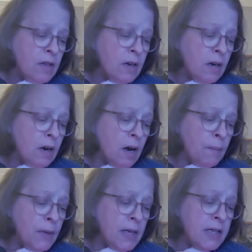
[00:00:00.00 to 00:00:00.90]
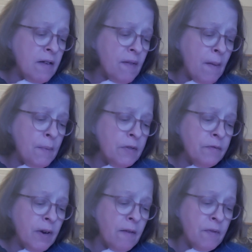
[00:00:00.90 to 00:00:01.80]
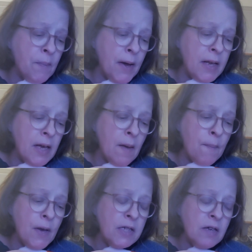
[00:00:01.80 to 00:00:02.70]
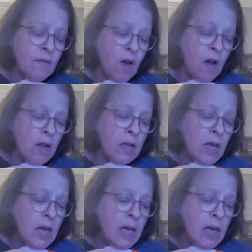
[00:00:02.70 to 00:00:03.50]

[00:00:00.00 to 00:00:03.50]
There are plenty of apples for everybody, and best of all,